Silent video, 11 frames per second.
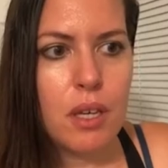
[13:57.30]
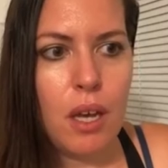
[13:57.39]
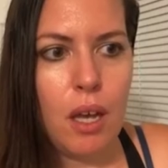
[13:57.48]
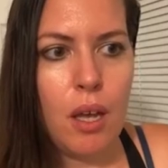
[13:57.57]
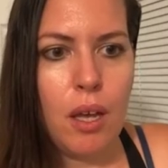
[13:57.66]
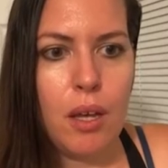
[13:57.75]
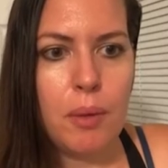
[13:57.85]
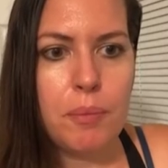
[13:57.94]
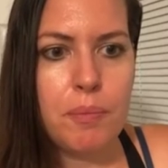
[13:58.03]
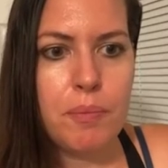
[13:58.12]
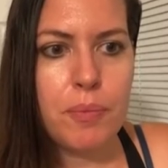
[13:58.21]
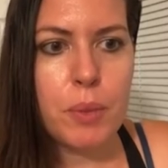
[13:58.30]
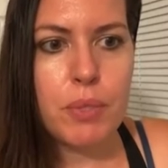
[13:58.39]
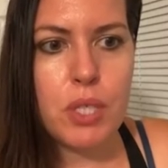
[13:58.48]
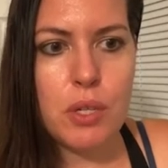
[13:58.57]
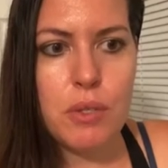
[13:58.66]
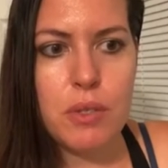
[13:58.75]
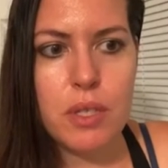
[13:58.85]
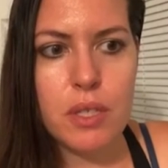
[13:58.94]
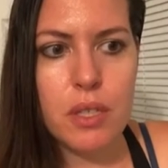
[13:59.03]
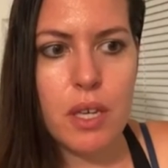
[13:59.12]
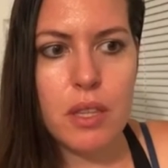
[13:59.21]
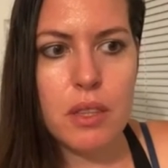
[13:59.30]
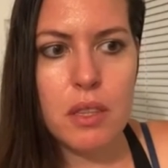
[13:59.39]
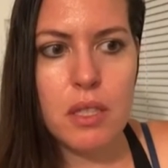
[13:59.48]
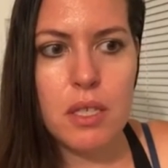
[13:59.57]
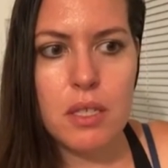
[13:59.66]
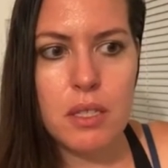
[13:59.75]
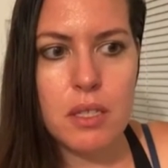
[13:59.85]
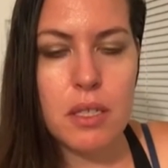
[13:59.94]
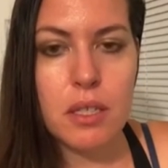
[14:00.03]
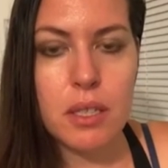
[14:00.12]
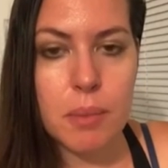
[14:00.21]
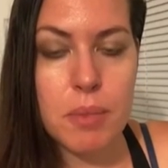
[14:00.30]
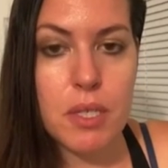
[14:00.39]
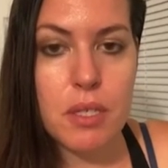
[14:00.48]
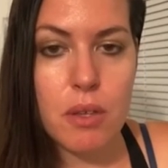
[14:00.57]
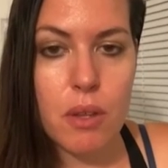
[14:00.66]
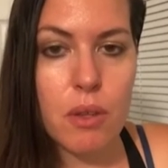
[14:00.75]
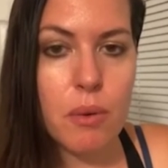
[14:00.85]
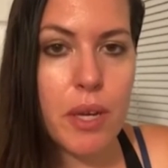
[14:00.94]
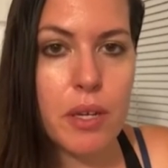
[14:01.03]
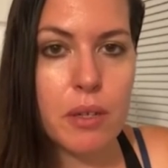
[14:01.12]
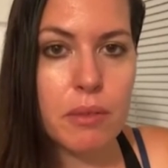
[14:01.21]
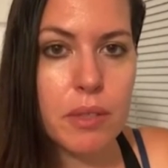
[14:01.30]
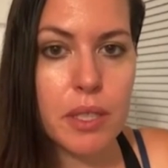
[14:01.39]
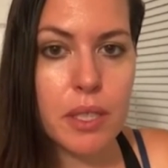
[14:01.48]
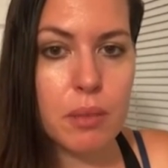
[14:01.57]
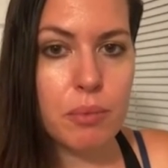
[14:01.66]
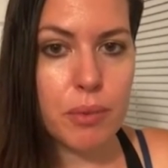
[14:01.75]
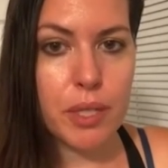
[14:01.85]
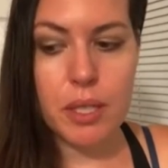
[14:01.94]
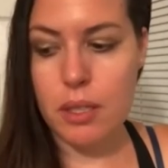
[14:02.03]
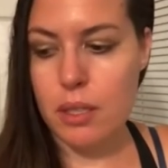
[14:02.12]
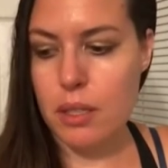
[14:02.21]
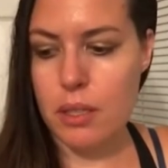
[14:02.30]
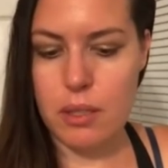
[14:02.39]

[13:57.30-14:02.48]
Um, which I do think that these eclipses on the way are really going to bring